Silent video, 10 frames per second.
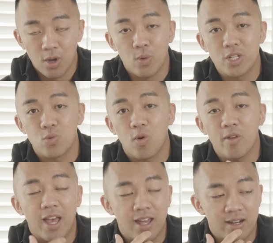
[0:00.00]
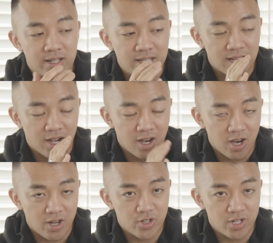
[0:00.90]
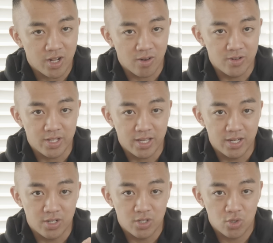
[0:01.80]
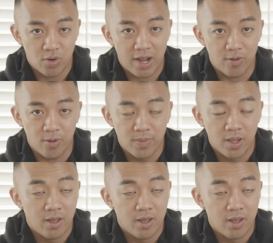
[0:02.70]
which is worth at least $100 in travel.